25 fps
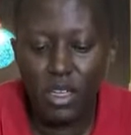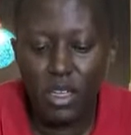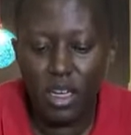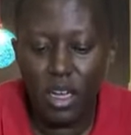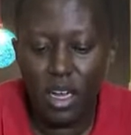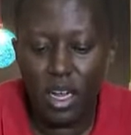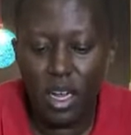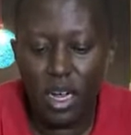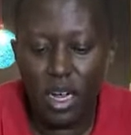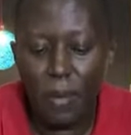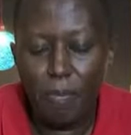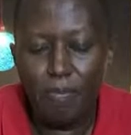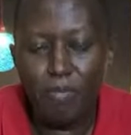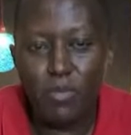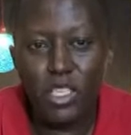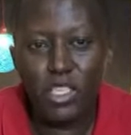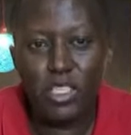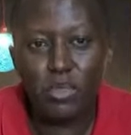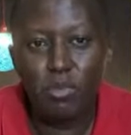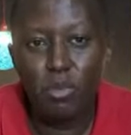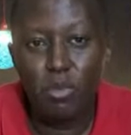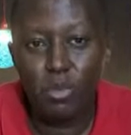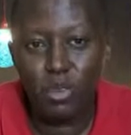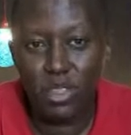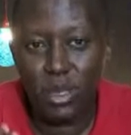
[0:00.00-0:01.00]
It's
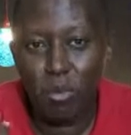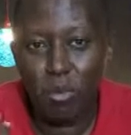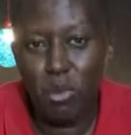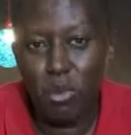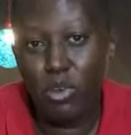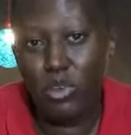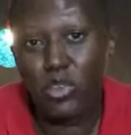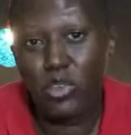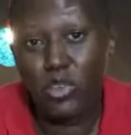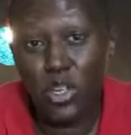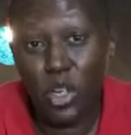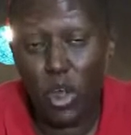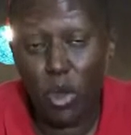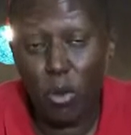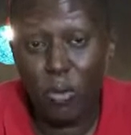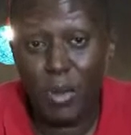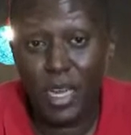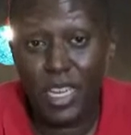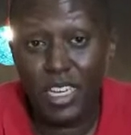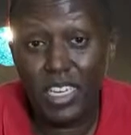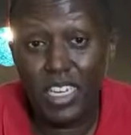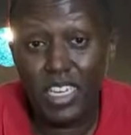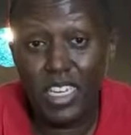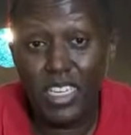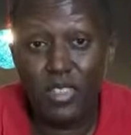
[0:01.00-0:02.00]
the most
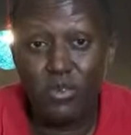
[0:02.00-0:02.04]
recommended